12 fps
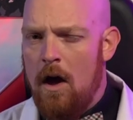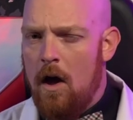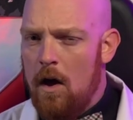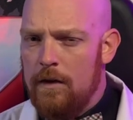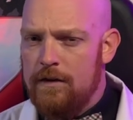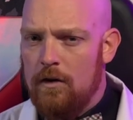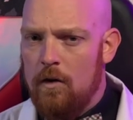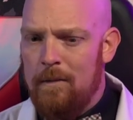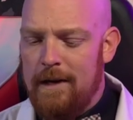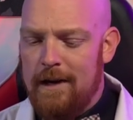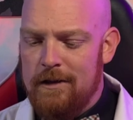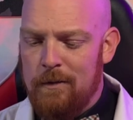Also,
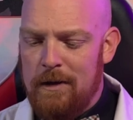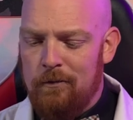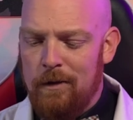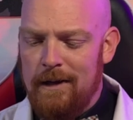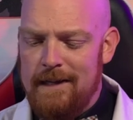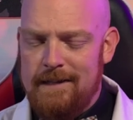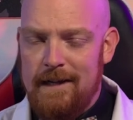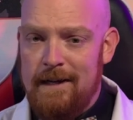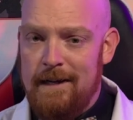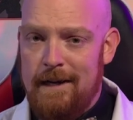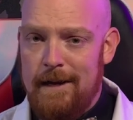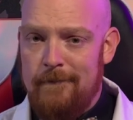because we really
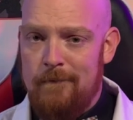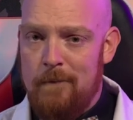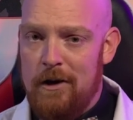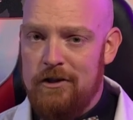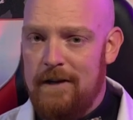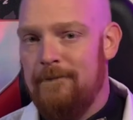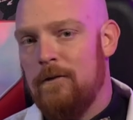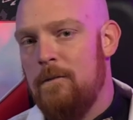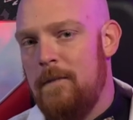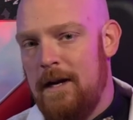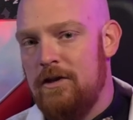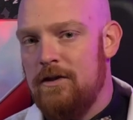didn't give much
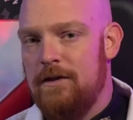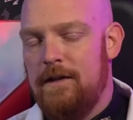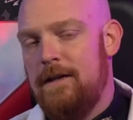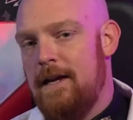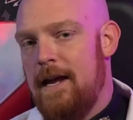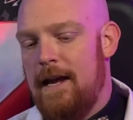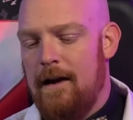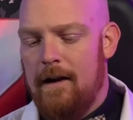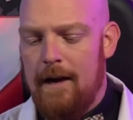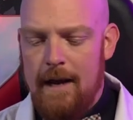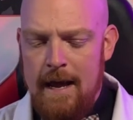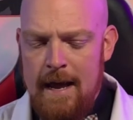information to the
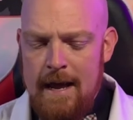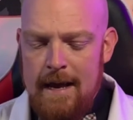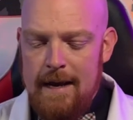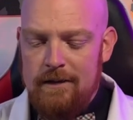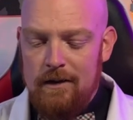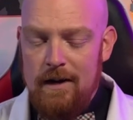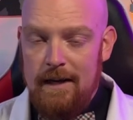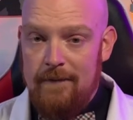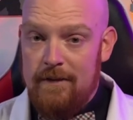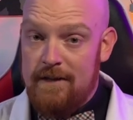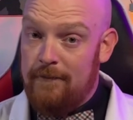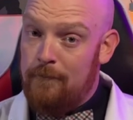AI, it's going to
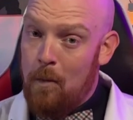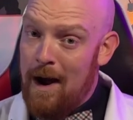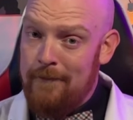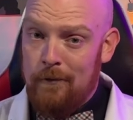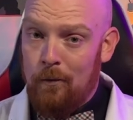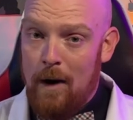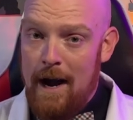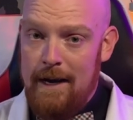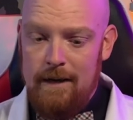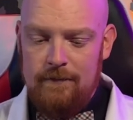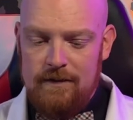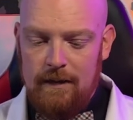give us a wide
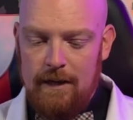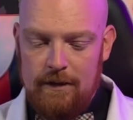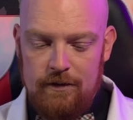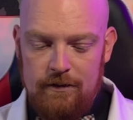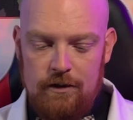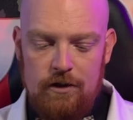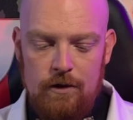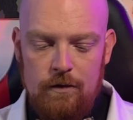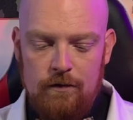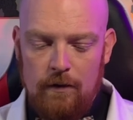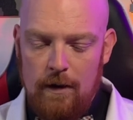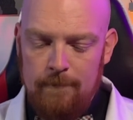variety of selections to
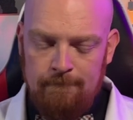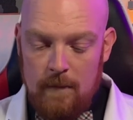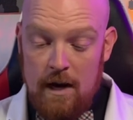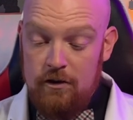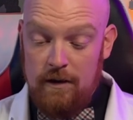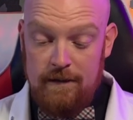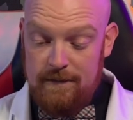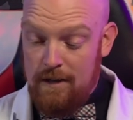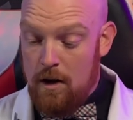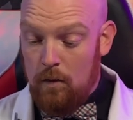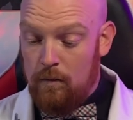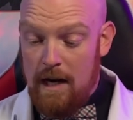choose from. As you can
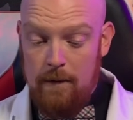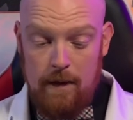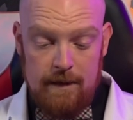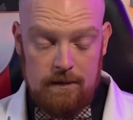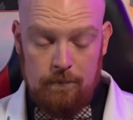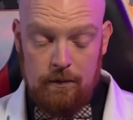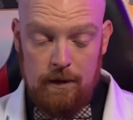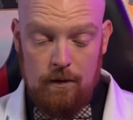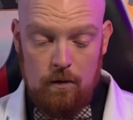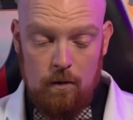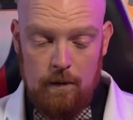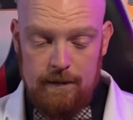see already, we got some pretty
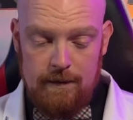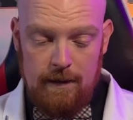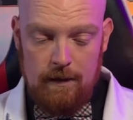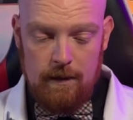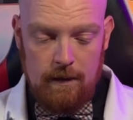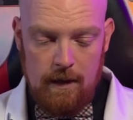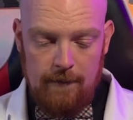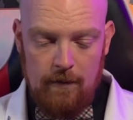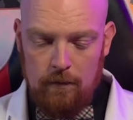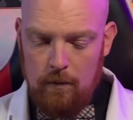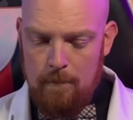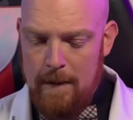cool ones here. I love
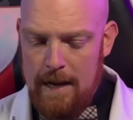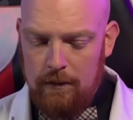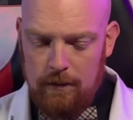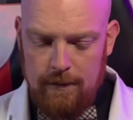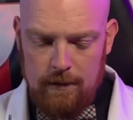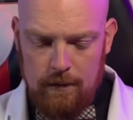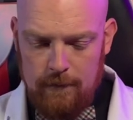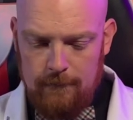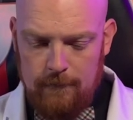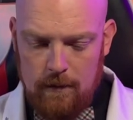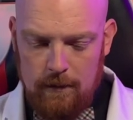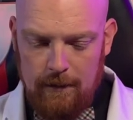the little mallard there on the
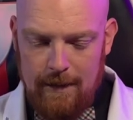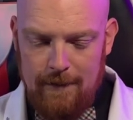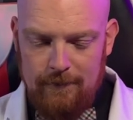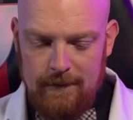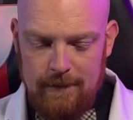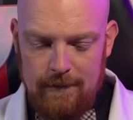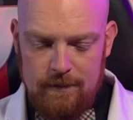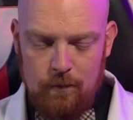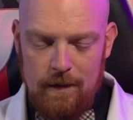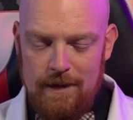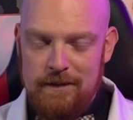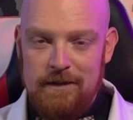far left, and this
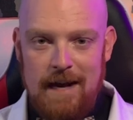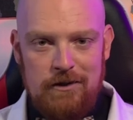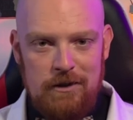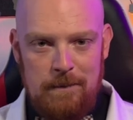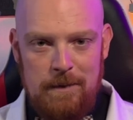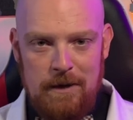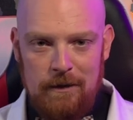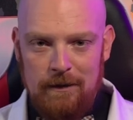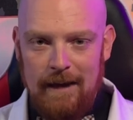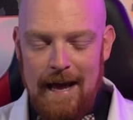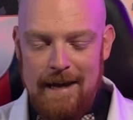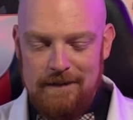one that just actually
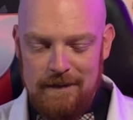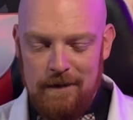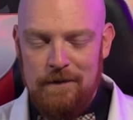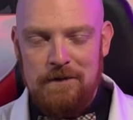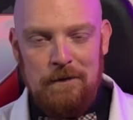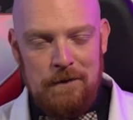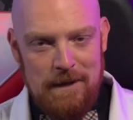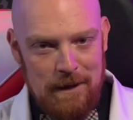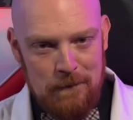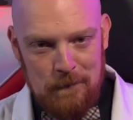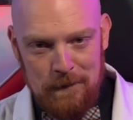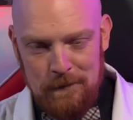appeared last year, this little
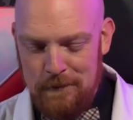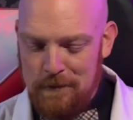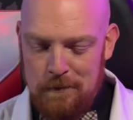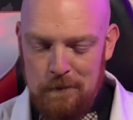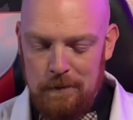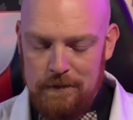yellow one looks cool